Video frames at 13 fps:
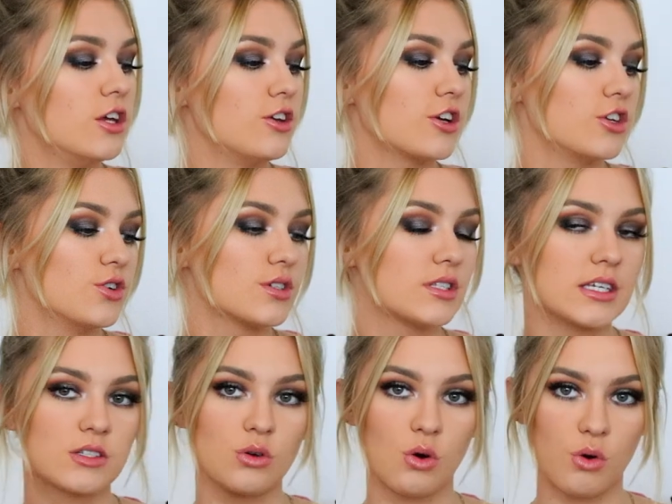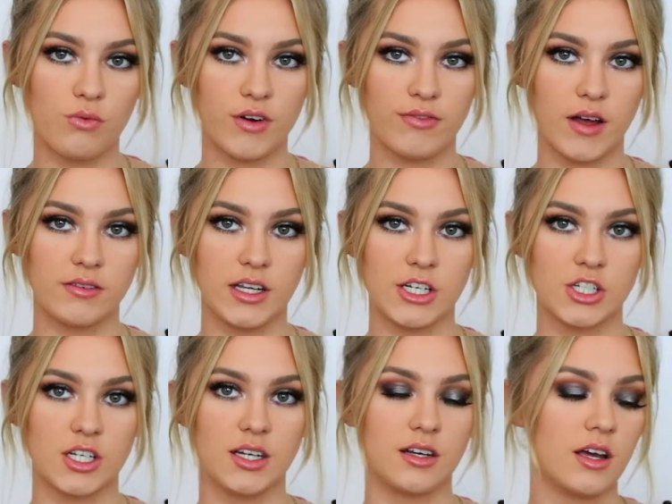You can use this over
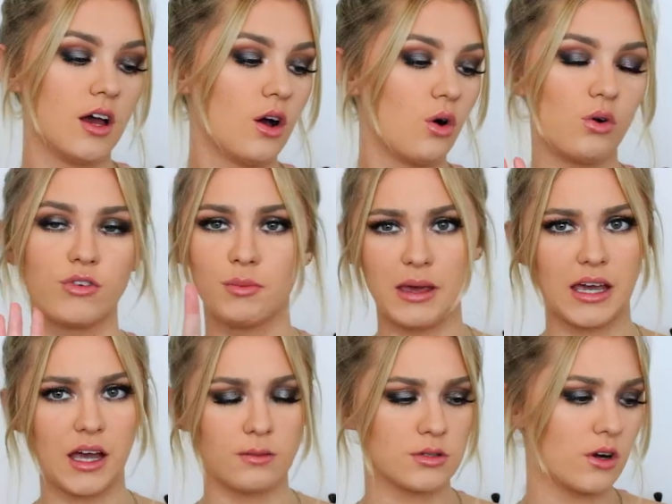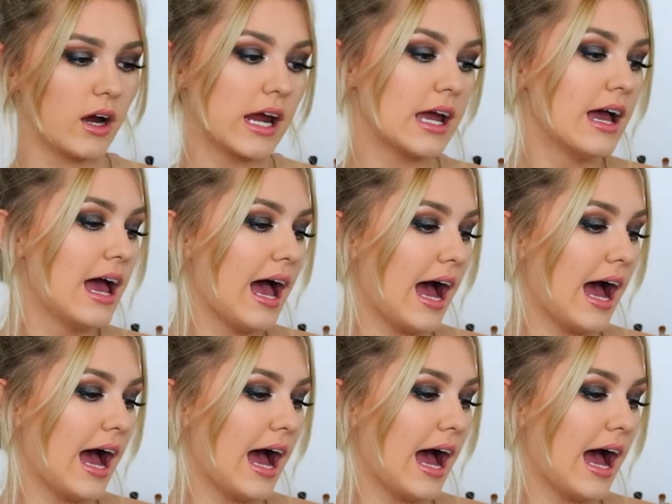foundation, over makeup, sorry,